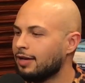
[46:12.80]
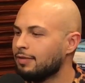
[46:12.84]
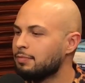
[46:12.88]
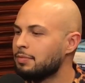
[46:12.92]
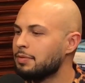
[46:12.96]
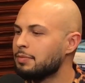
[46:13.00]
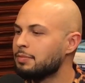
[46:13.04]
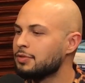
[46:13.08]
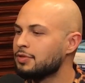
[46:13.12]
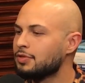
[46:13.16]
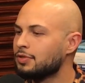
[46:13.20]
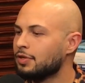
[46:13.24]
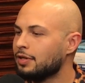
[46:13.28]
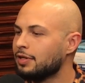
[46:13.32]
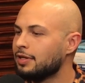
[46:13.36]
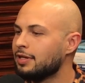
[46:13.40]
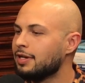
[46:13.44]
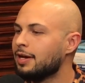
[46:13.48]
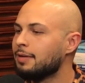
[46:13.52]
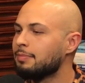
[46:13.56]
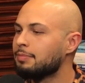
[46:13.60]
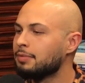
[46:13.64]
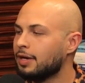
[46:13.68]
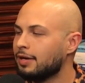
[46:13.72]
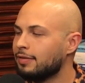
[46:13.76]
of people starting
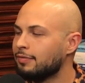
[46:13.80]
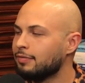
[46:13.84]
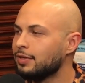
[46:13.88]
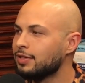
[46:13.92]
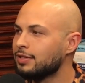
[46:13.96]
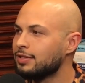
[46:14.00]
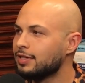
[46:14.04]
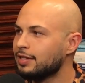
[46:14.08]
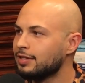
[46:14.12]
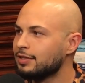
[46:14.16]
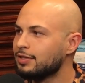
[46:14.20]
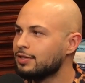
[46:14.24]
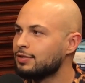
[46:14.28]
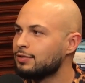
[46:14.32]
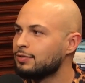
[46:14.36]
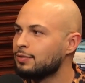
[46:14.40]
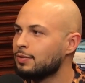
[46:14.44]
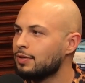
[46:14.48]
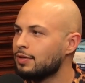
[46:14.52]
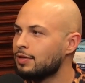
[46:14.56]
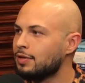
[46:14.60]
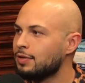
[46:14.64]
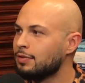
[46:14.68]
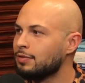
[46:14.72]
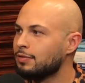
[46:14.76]
up conversations
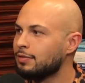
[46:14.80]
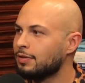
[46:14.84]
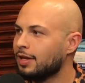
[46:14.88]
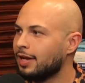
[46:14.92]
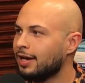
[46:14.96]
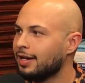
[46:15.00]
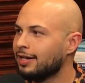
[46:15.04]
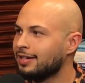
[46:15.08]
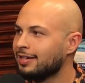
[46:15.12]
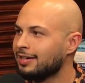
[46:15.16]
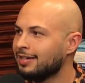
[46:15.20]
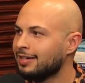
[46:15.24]
with you? Like,